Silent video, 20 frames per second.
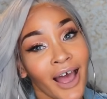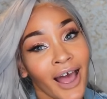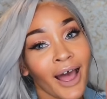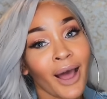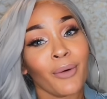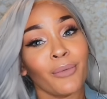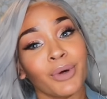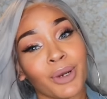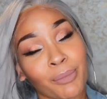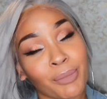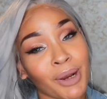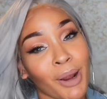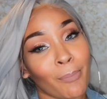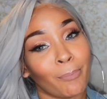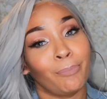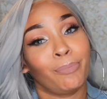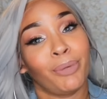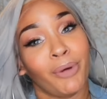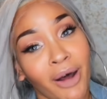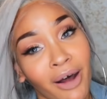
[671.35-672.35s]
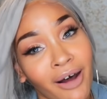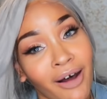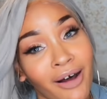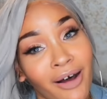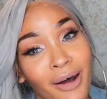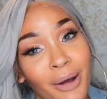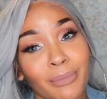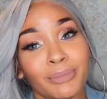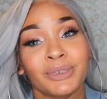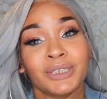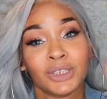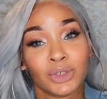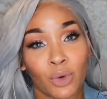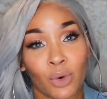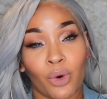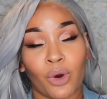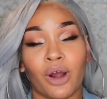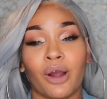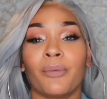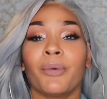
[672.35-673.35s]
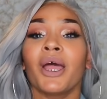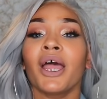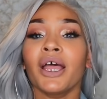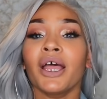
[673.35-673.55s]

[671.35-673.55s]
I would have been a bomb storm.